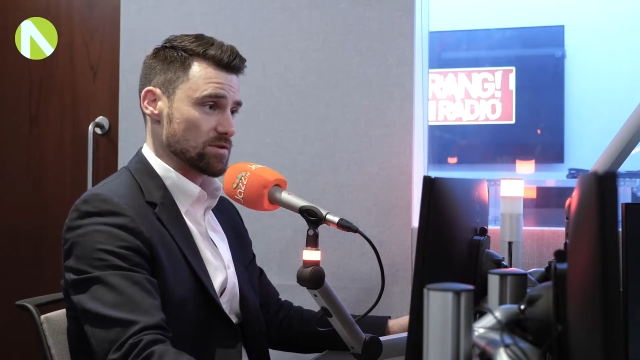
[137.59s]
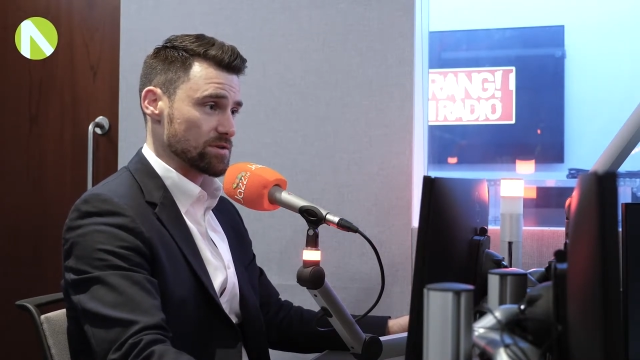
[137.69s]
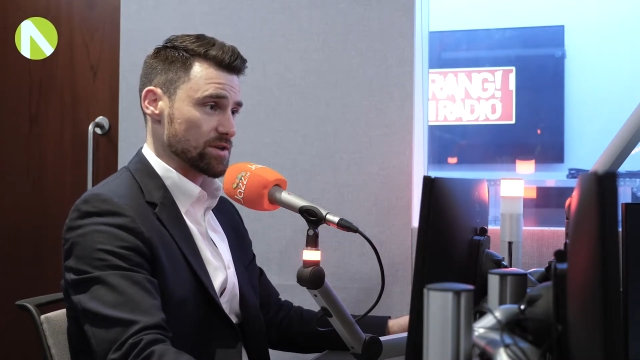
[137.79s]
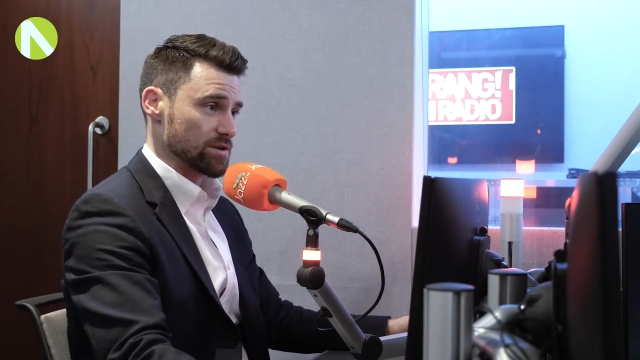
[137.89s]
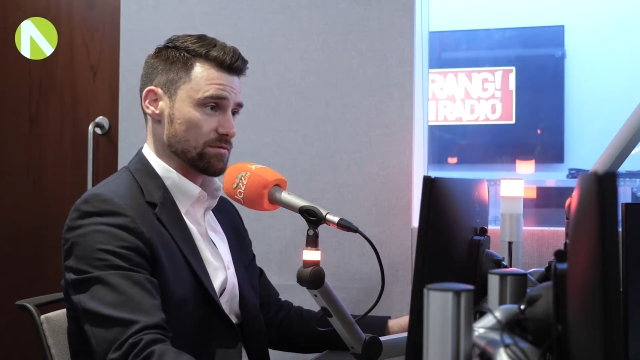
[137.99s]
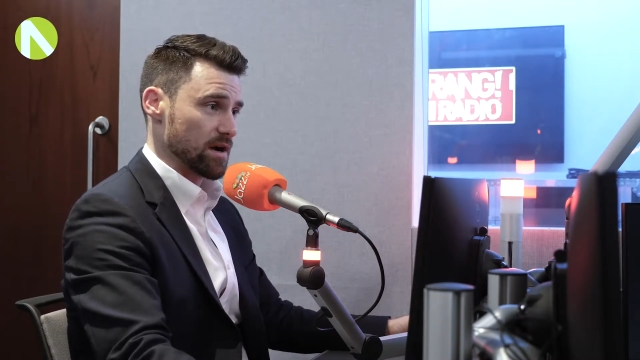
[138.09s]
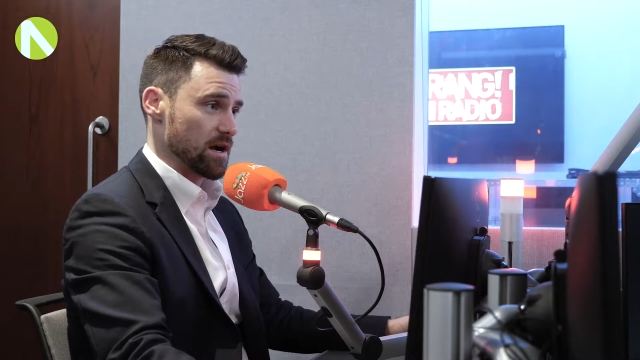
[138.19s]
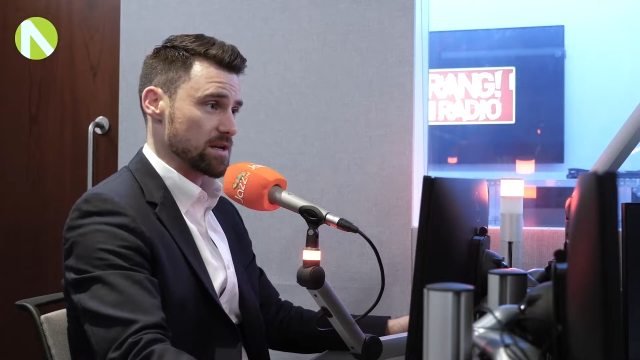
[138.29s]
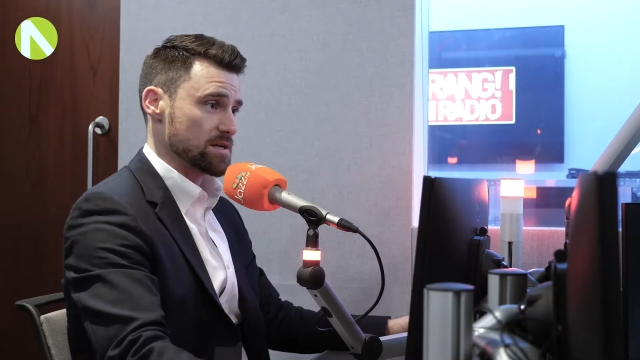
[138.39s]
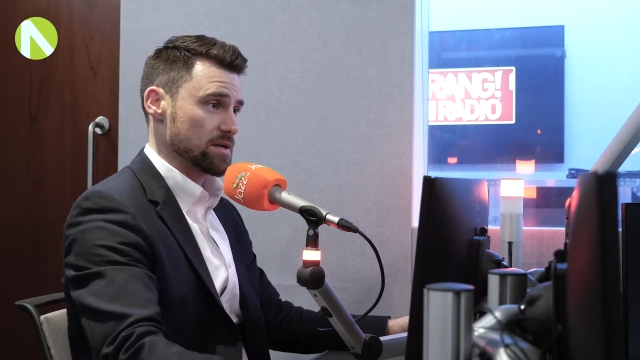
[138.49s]
just a
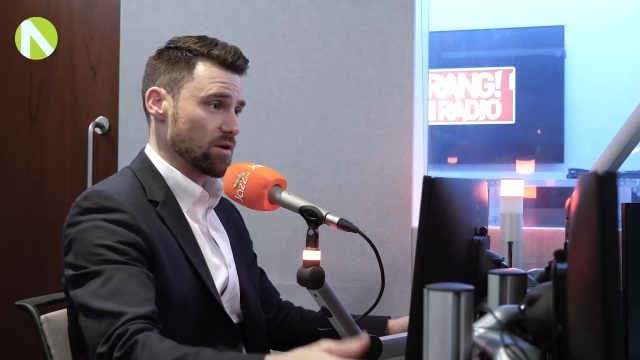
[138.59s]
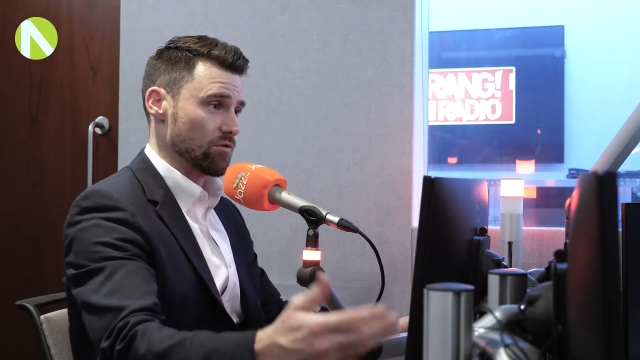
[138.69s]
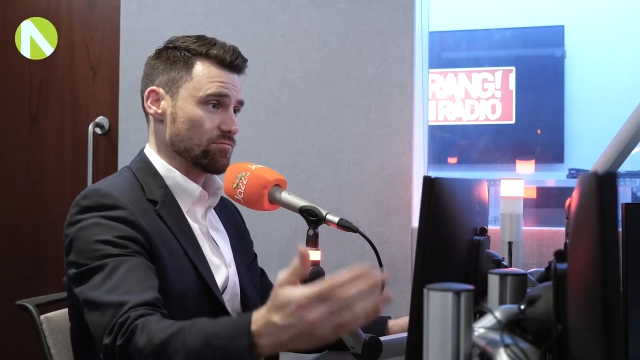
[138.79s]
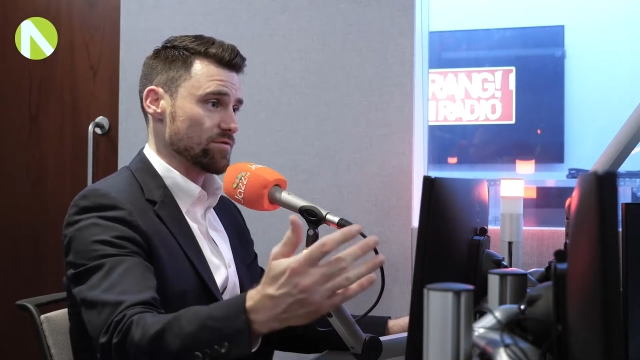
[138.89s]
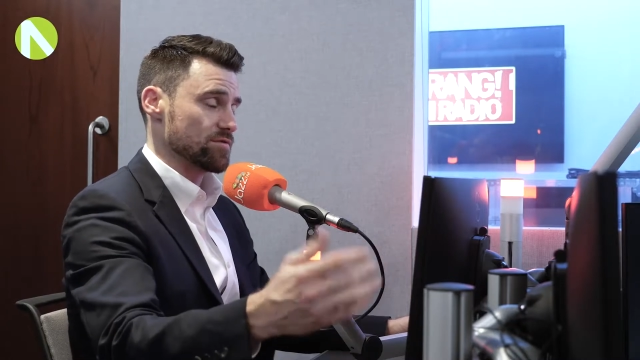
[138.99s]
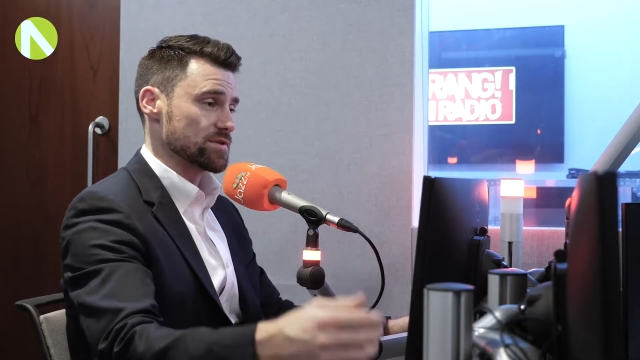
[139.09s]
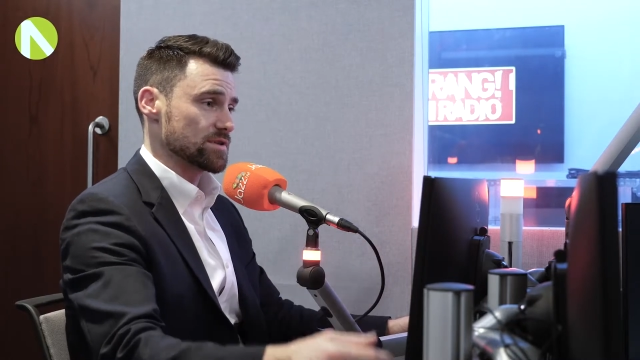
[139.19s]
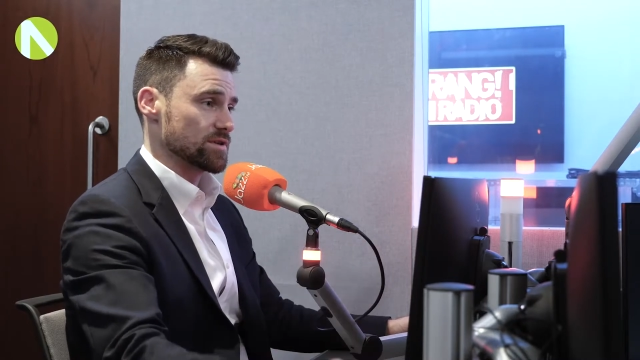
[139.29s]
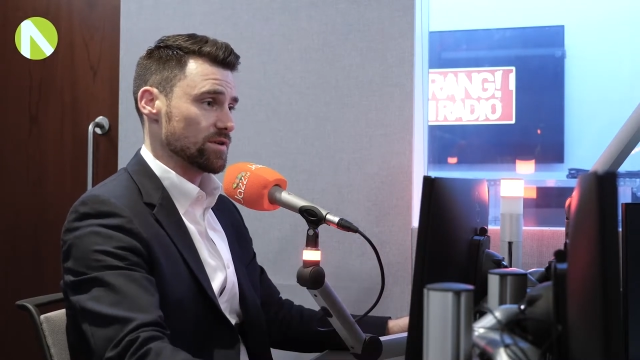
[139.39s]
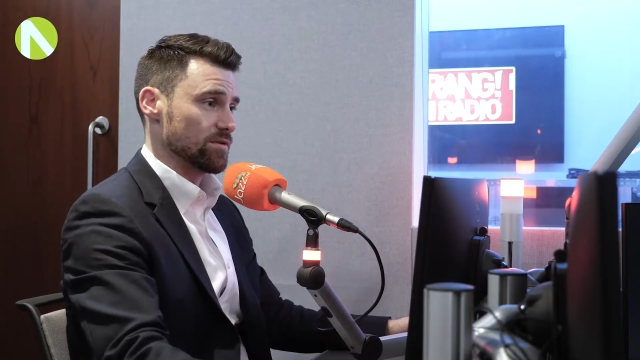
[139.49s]
charade en route
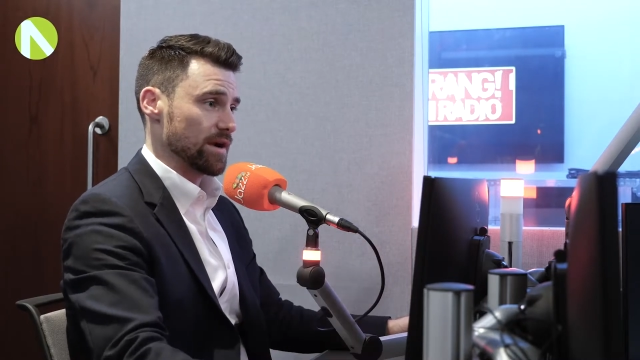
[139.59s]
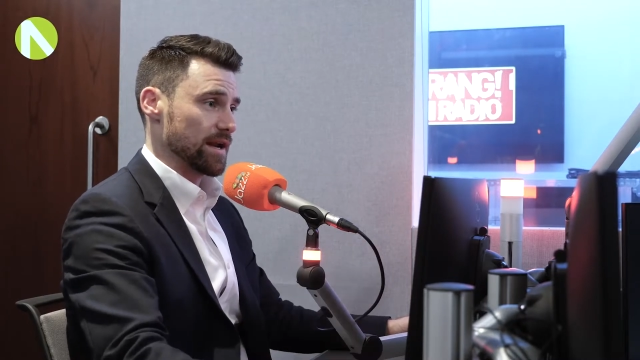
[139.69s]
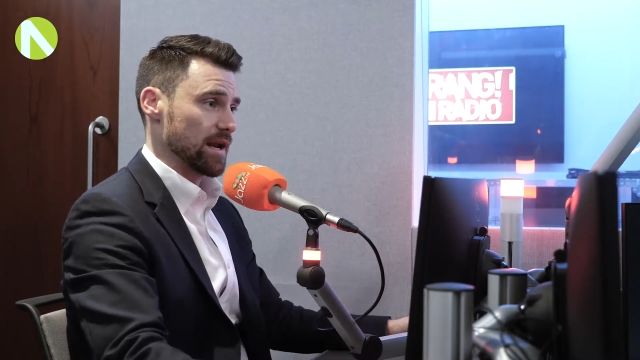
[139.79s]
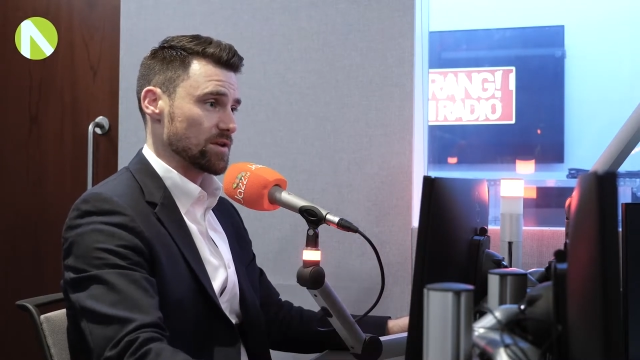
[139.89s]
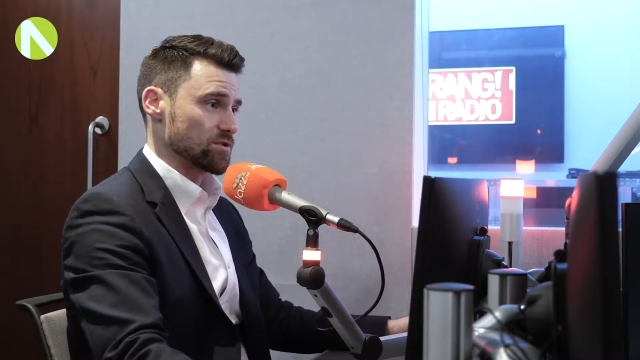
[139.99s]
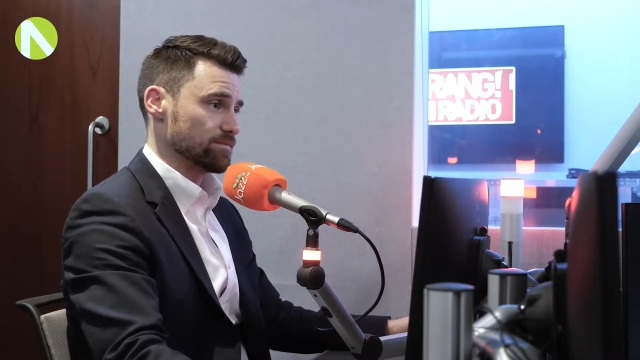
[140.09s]
to an election.